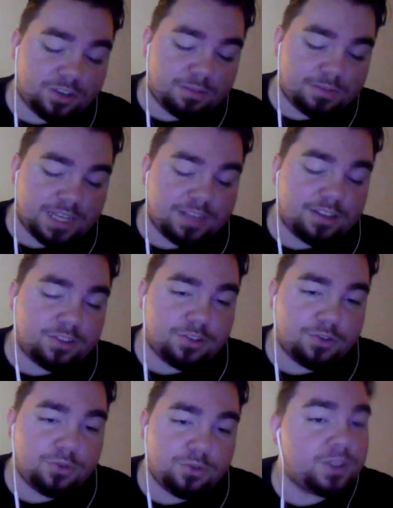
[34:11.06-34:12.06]
up
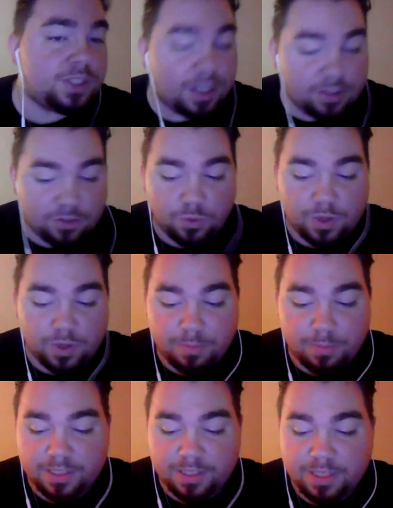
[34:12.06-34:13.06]
10-2, does win the
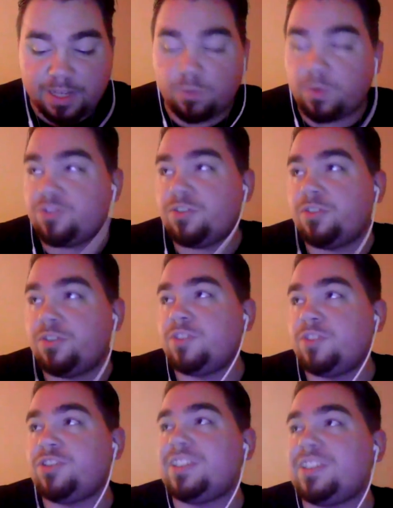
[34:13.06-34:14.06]
Big Ten Western Division,